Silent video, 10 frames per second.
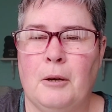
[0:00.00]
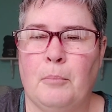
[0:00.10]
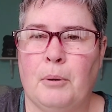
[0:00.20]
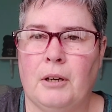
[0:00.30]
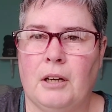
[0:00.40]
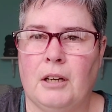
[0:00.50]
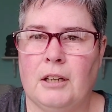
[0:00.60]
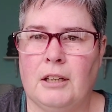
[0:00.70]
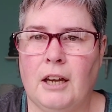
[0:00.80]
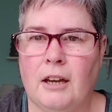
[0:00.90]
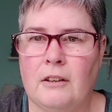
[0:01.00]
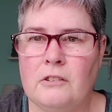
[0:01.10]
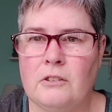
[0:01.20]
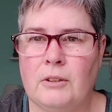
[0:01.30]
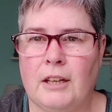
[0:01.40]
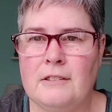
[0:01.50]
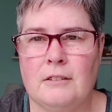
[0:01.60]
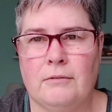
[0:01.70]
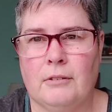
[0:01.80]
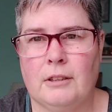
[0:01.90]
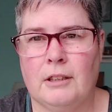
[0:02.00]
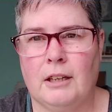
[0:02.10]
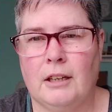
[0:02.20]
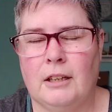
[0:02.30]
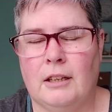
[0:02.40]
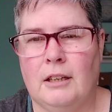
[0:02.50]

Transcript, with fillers: But uh, yeah, so that's it for today.